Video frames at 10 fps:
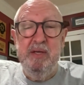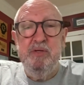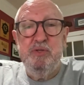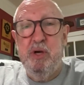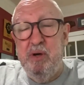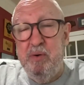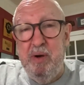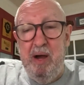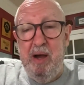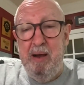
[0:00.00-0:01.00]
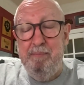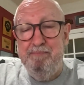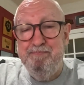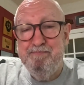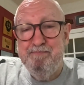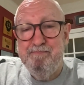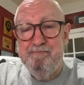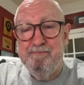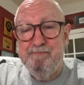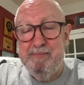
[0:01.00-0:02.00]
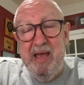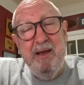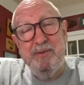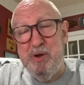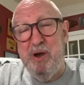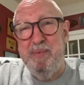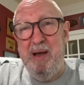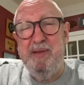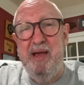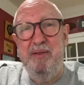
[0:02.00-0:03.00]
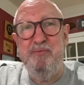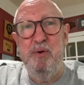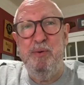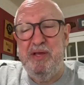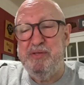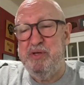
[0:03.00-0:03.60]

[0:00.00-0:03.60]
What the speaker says: So so I'm kind of thrilled with that.